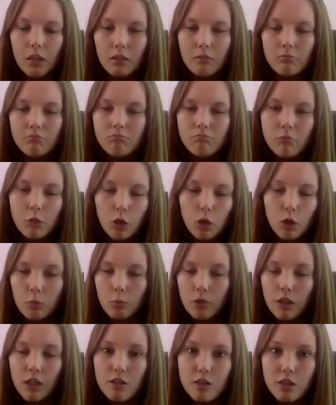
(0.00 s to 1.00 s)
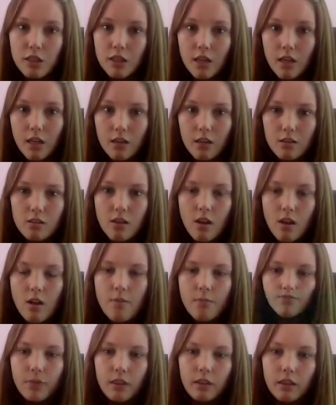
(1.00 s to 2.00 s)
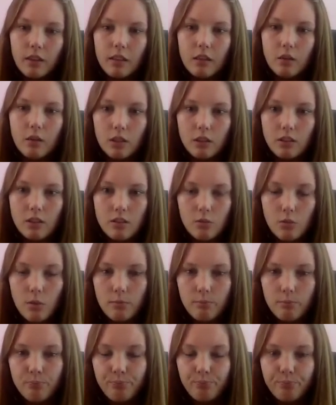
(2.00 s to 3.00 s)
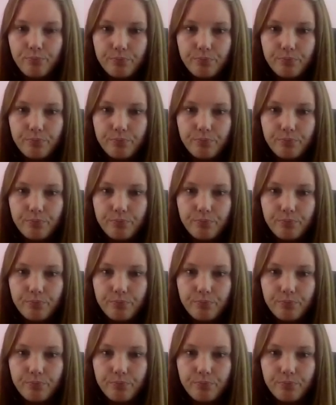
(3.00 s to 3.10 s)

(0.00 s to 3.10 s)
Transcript: like clear plastic case, then I would get this one.